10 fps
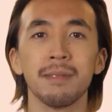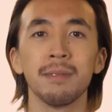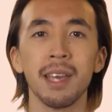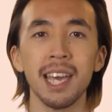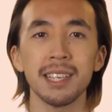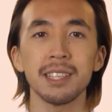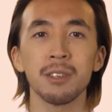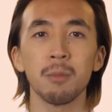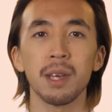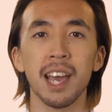
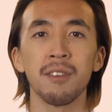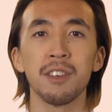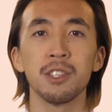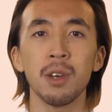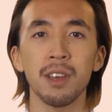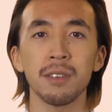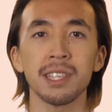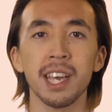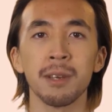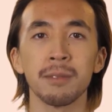Next, we have the
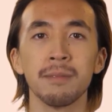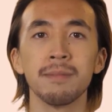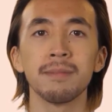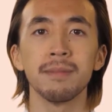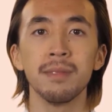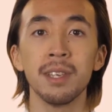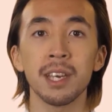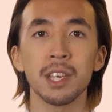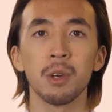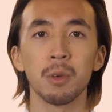driver's app.
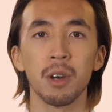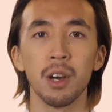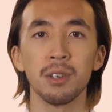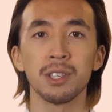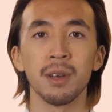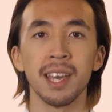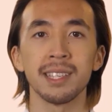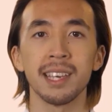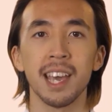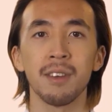Uber also has
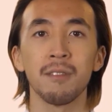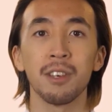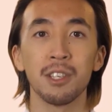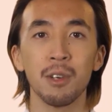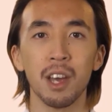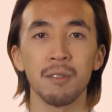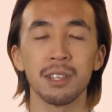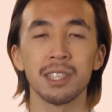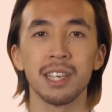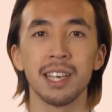an app for the
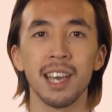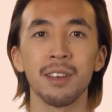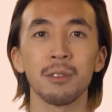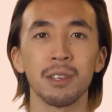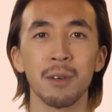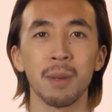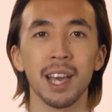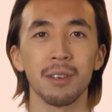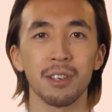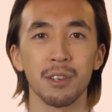drivers to connect with the
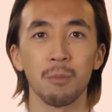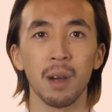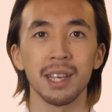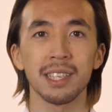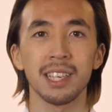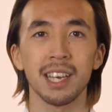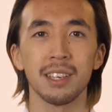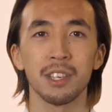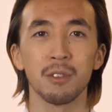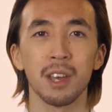riders who want to take
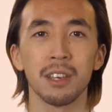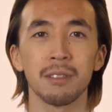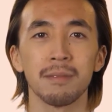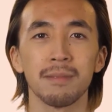the trip.